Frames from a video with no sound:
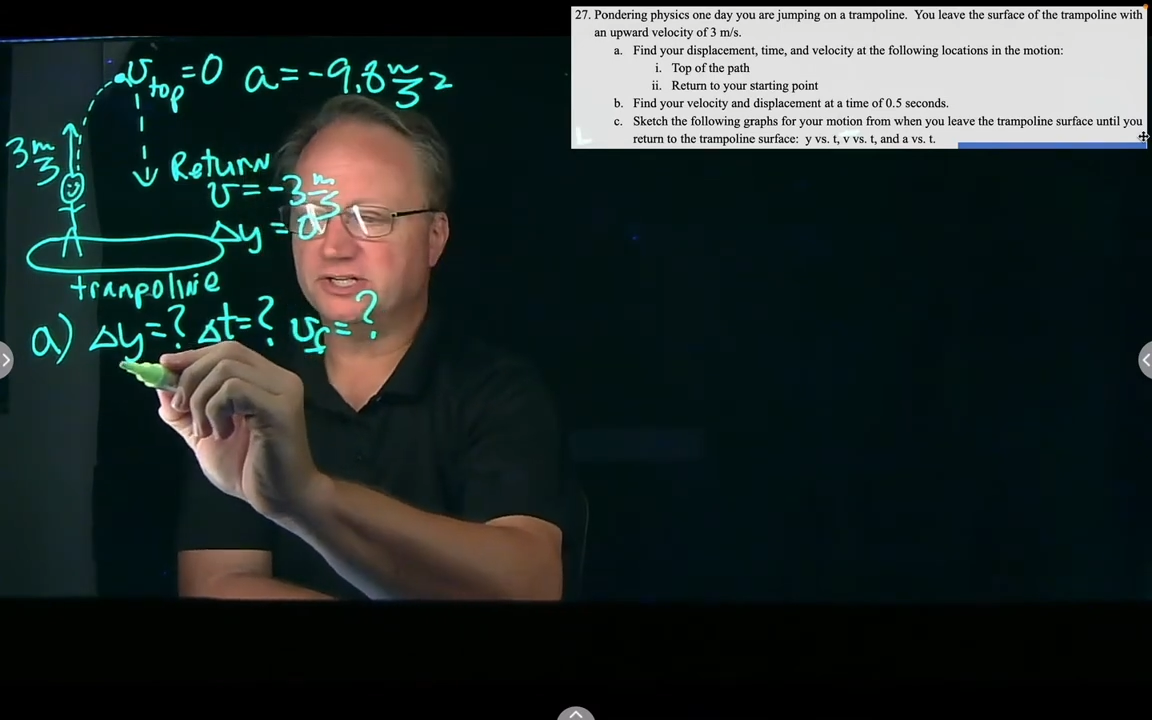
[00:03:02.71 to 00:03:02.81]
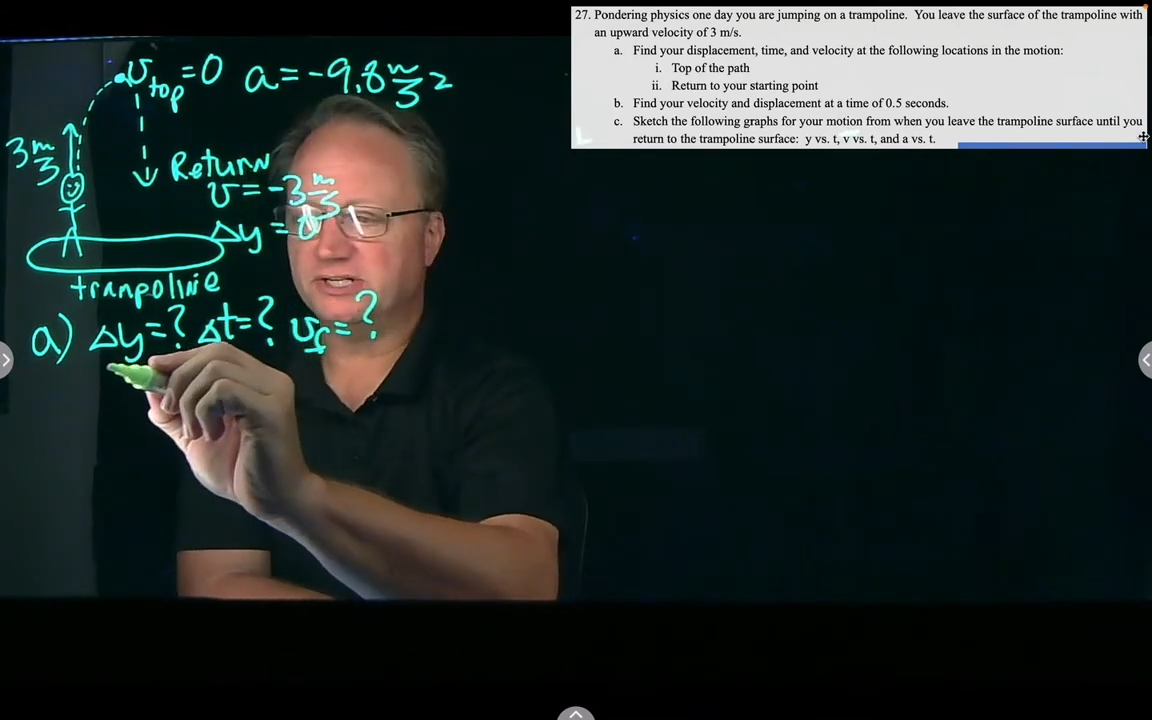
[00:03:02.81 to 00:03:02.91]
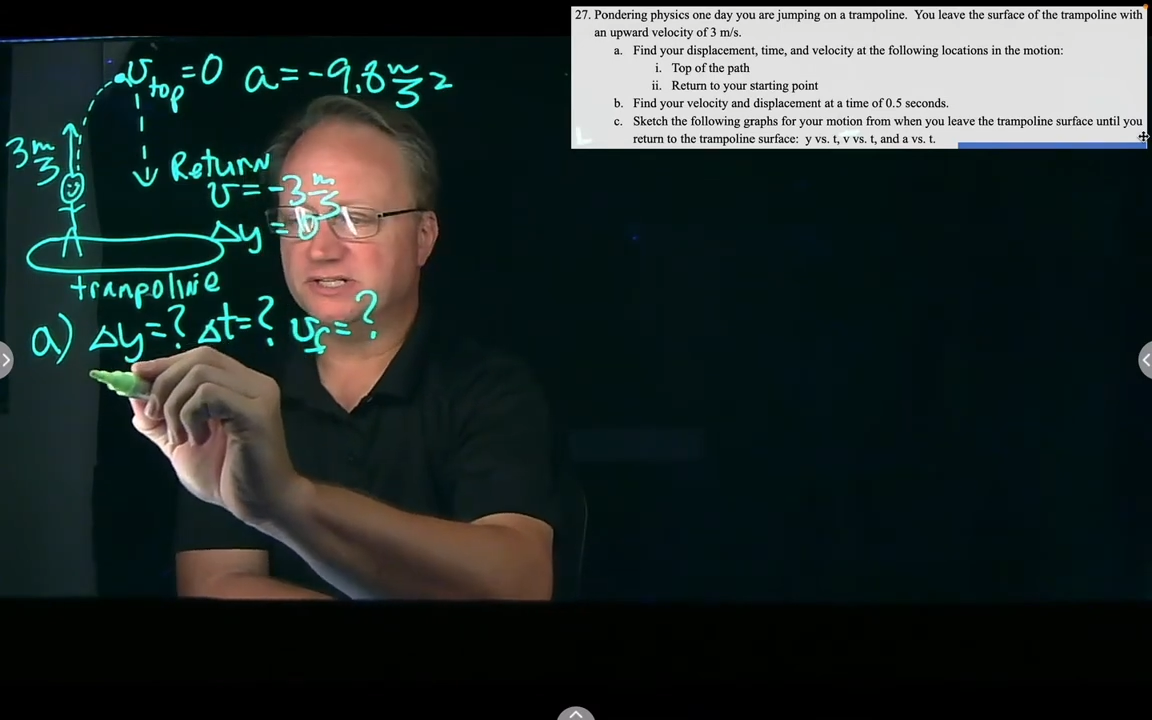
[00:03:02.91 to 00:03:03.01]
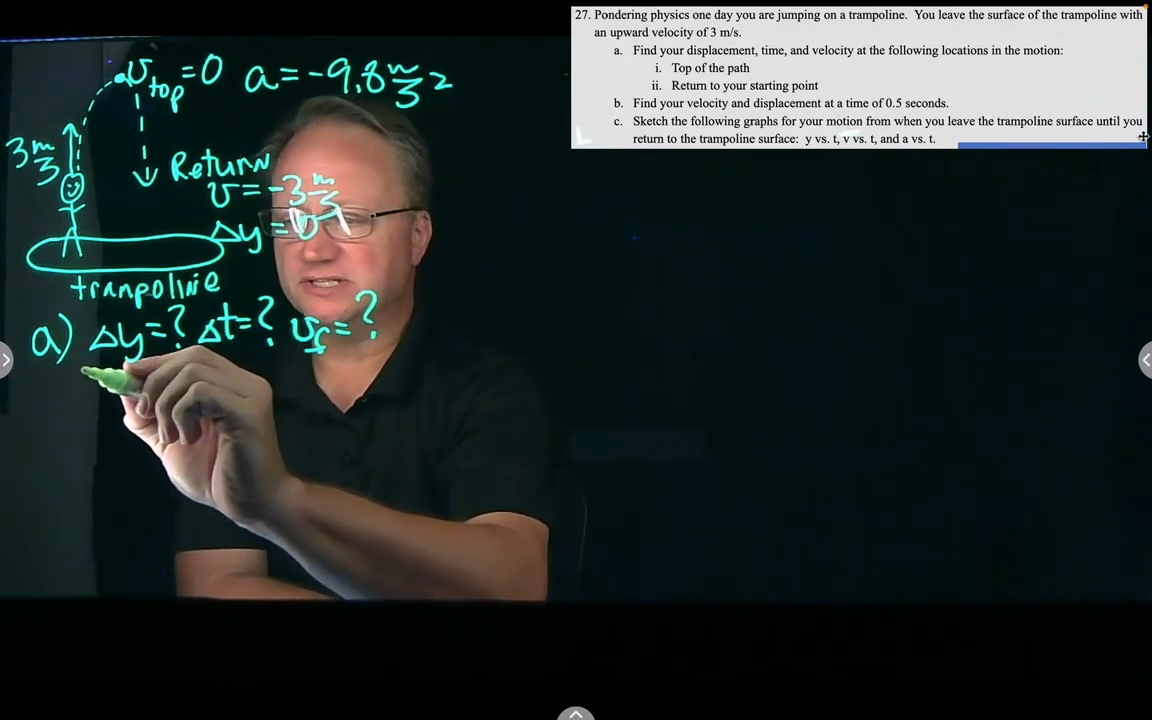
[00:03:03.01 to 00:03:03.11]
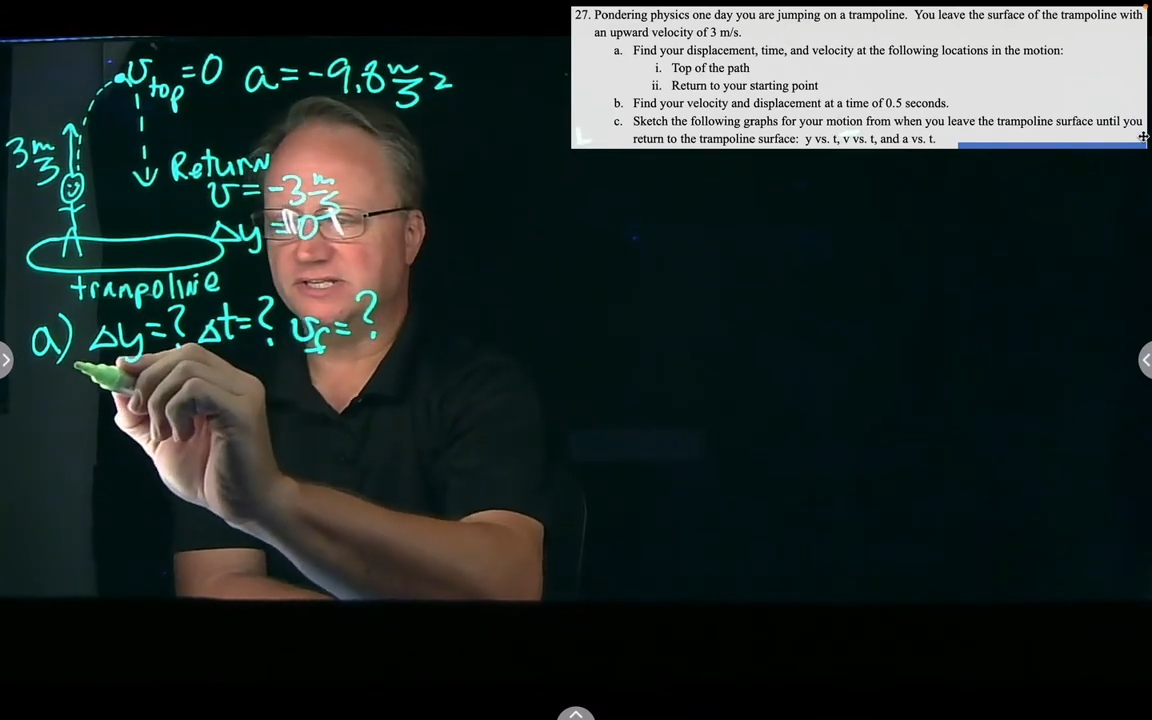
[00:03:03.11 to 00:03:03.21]

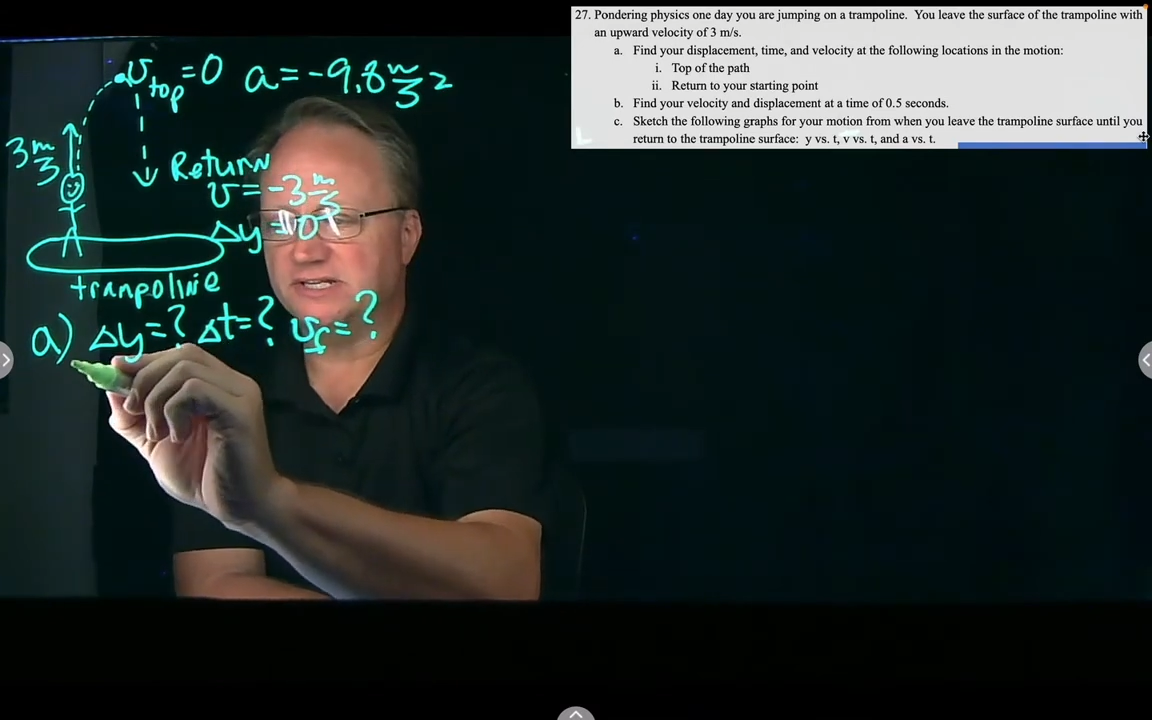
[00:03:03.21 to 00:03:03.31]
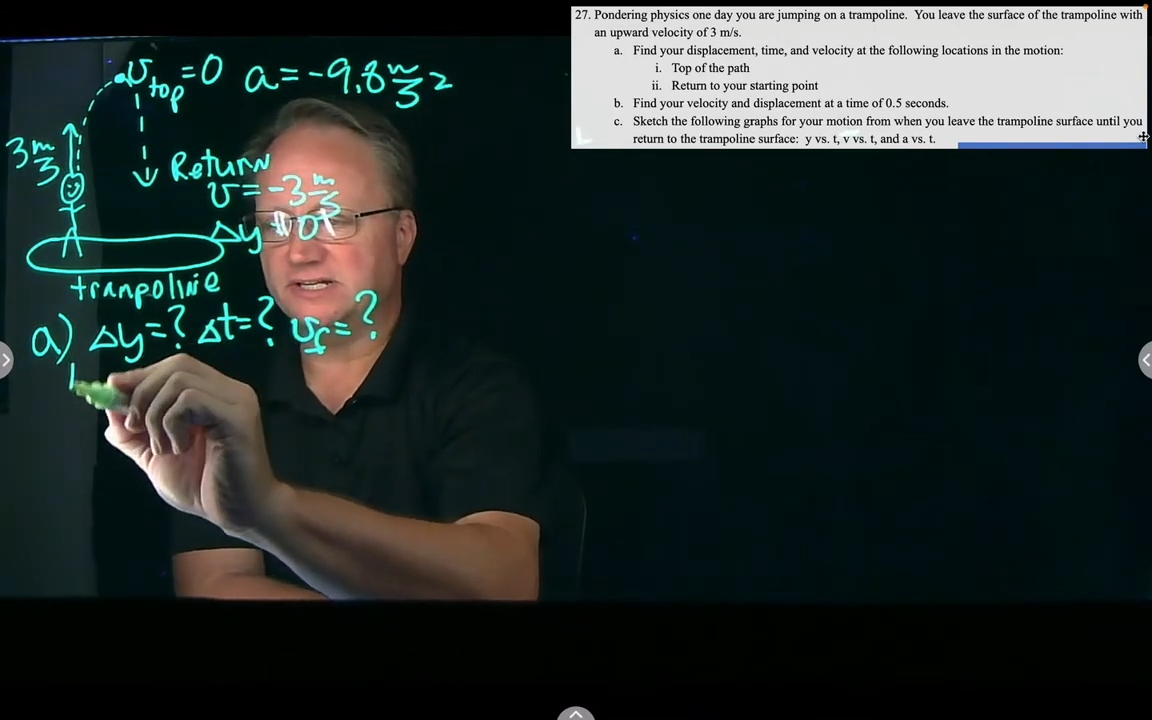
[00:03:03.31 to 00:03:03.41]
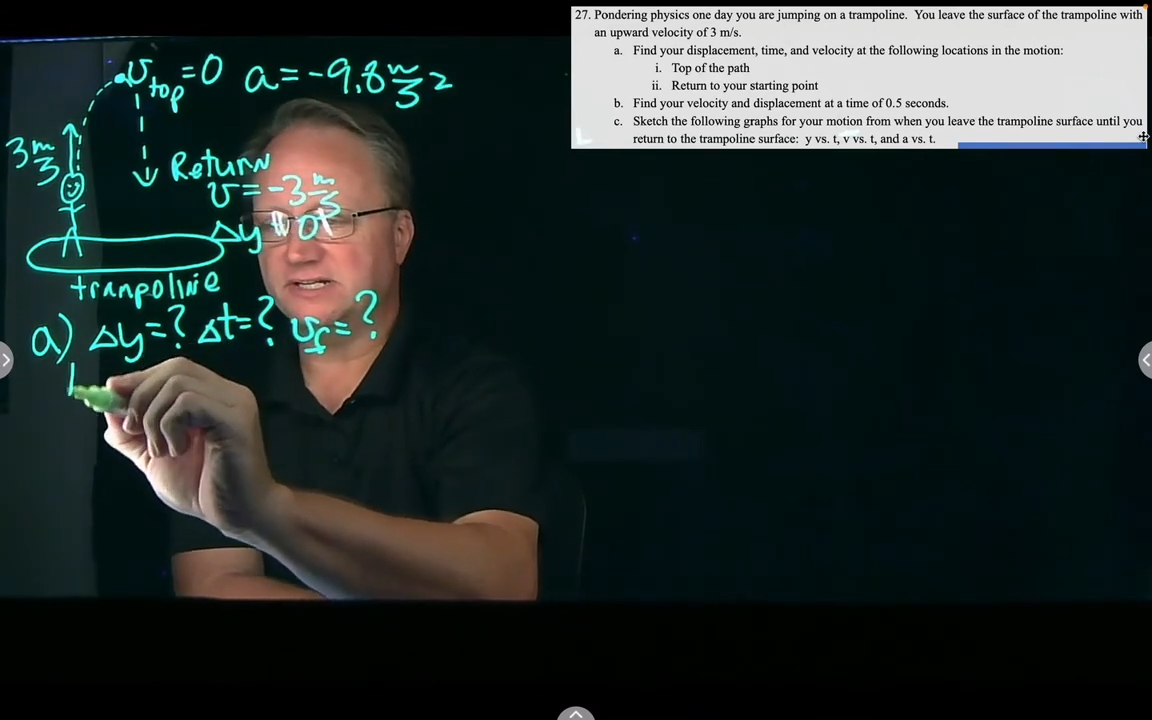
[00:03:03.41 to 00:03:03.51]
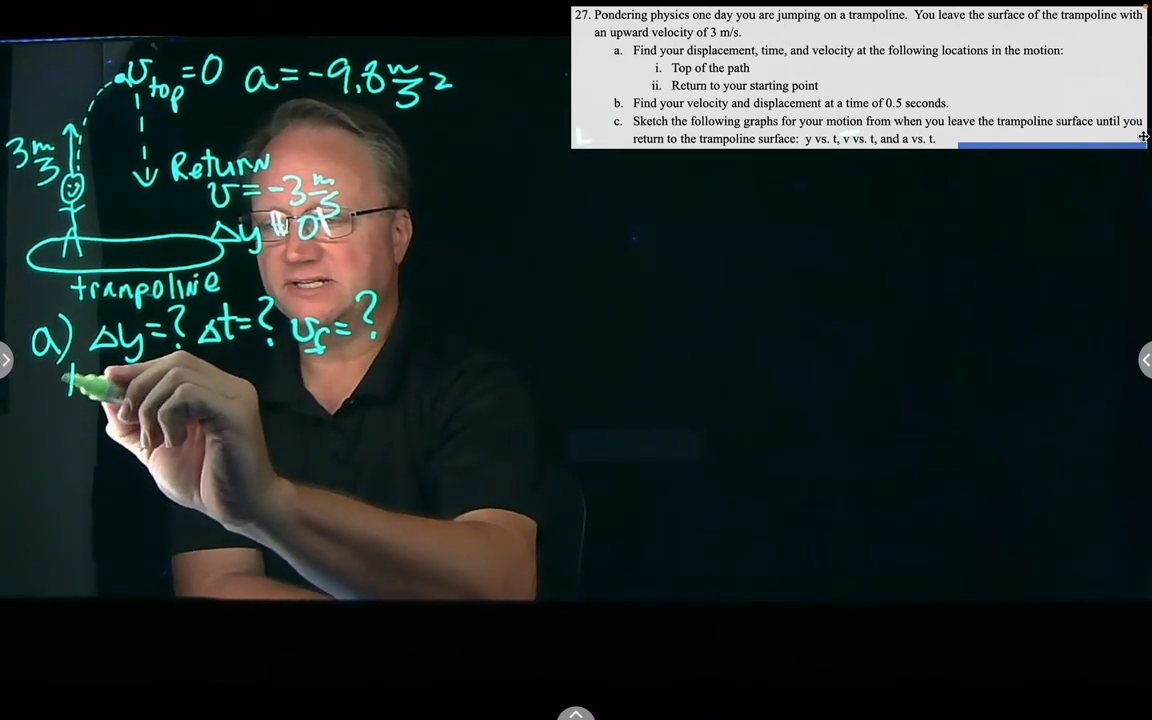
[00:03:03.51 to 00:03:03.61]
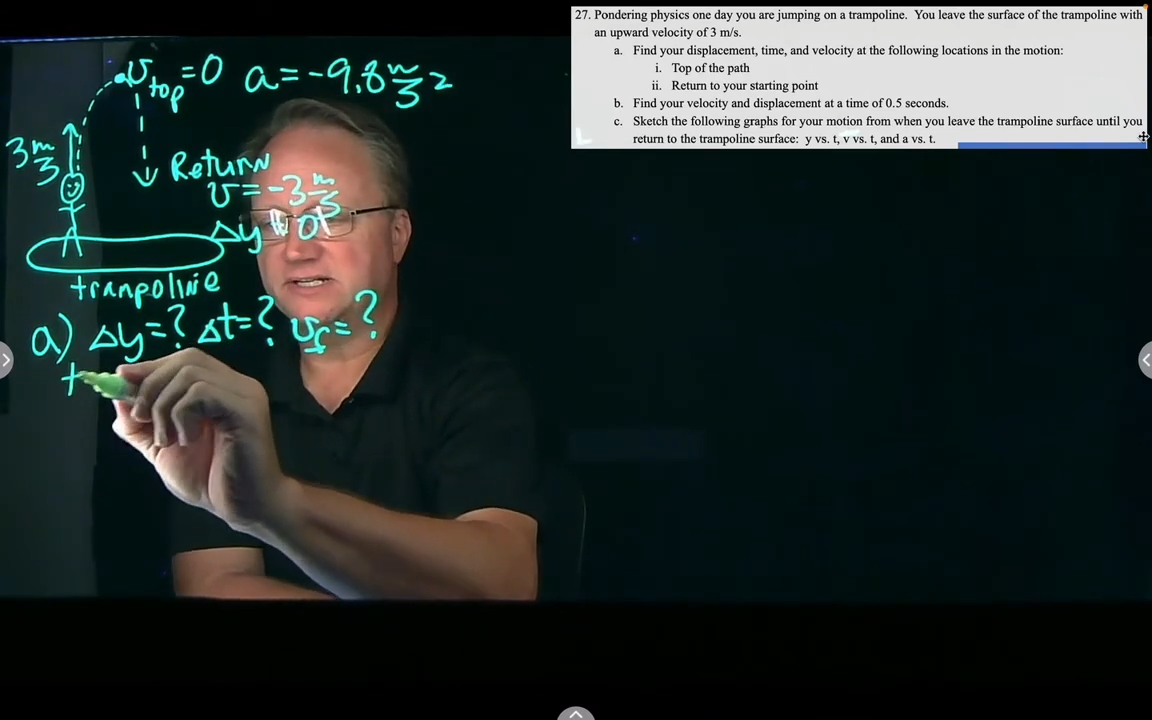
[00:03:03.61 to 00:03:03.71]
is the